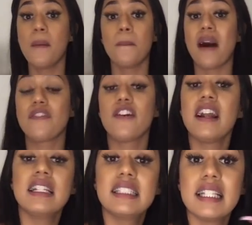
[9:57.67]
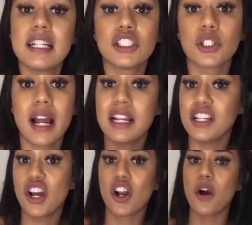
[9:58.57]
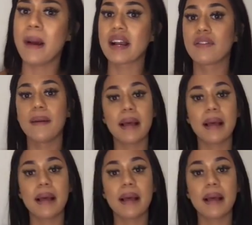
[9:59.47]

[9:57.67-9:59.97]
My friend is in there trying to, you know, go back and forth.